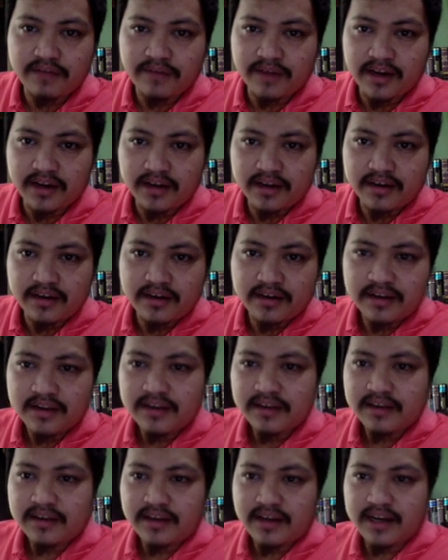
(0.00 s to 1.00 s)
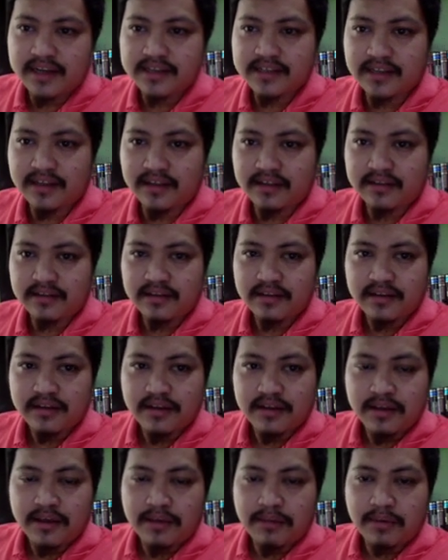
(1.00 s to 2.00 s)
an asset.
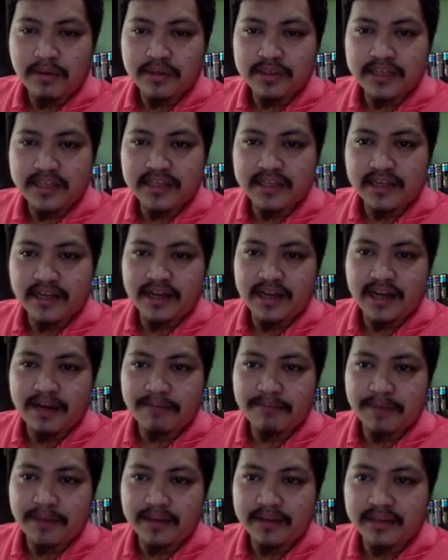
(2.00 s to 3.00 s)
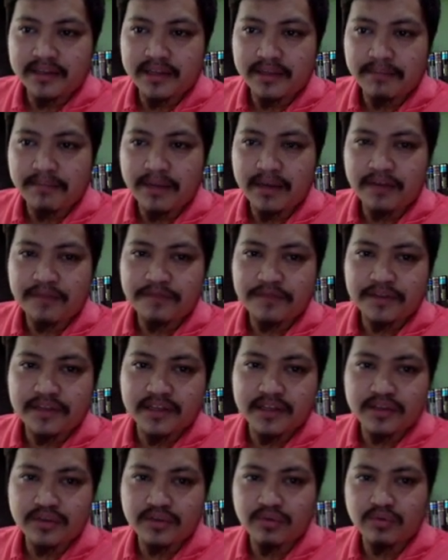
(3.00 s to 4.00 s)
Because it can happen that the benefit
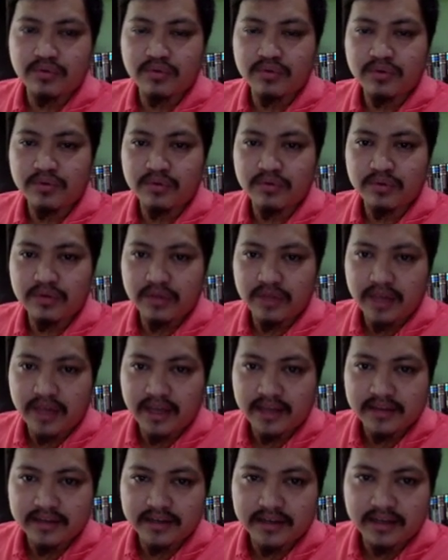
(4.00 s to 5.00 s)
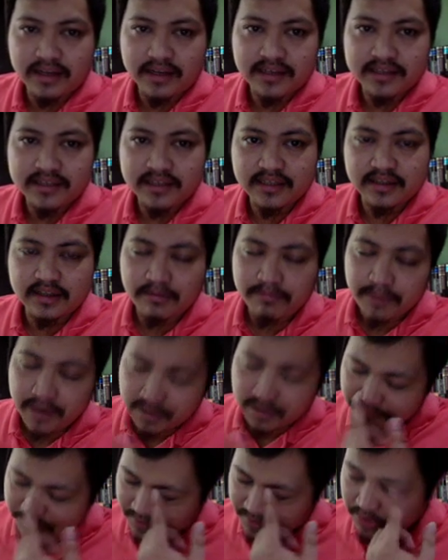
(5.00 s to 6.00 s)
that you get class, that the
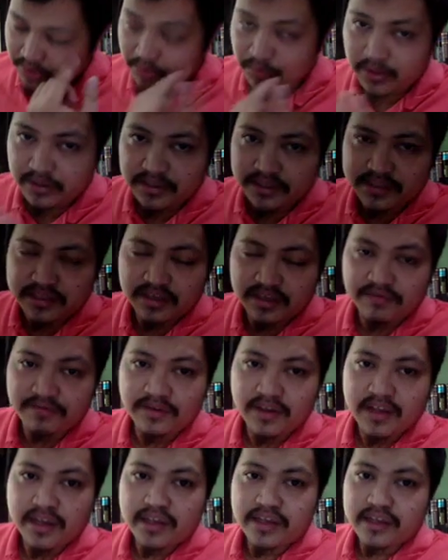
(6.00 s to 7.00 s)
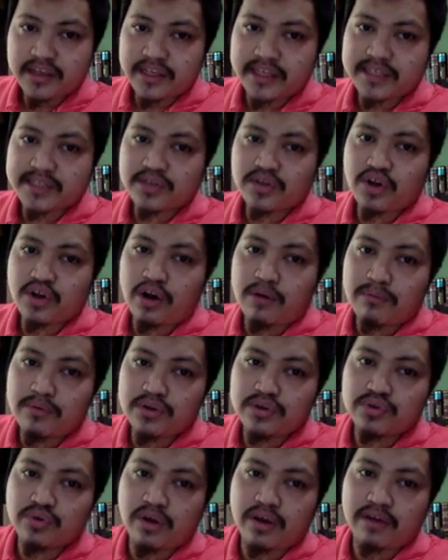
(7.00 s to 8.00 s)
benefit you will receive is
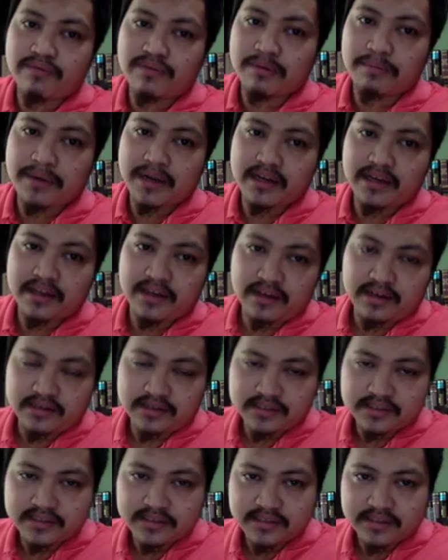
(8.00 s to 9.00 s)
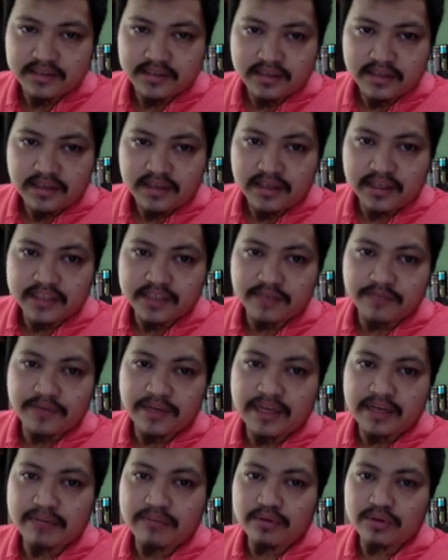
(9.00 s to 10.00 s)
common to everybody else, is
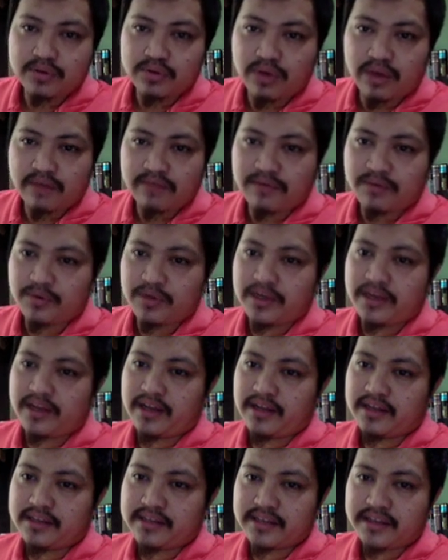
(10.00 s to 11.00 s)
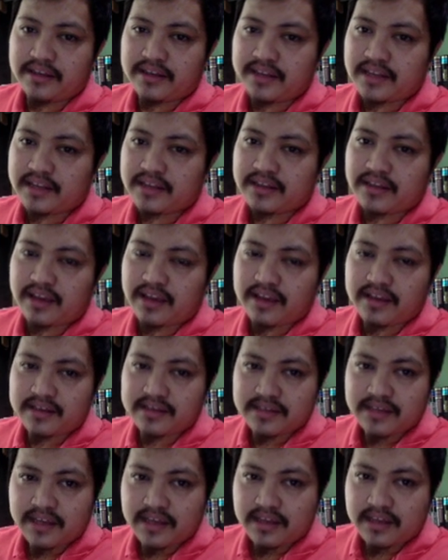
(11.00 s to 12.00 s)
available to everyone else. And in that
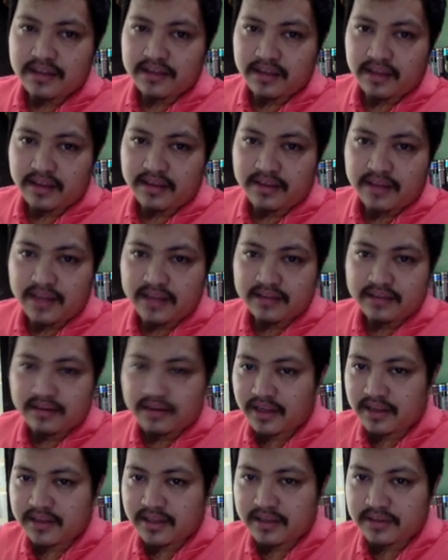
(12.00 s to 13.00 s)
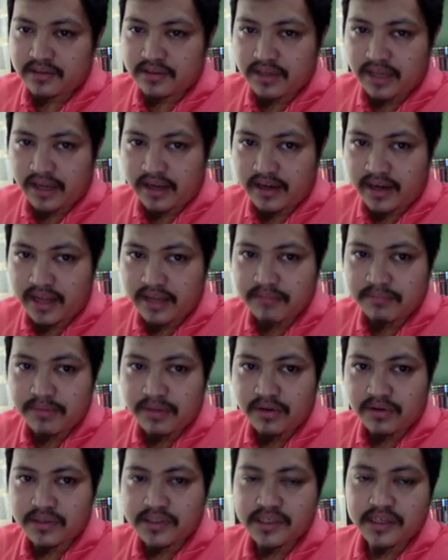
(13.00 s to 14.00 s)
case, then that right cannot be
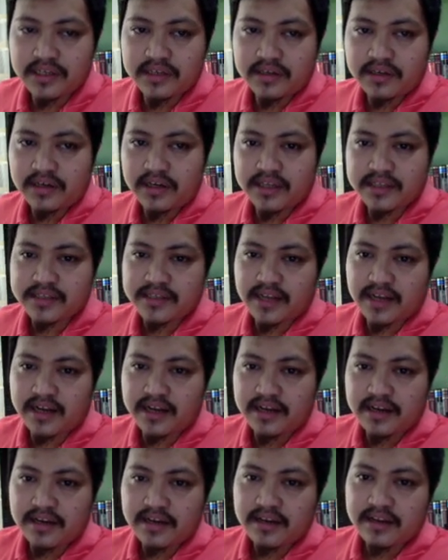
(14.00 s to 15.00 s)
considered as an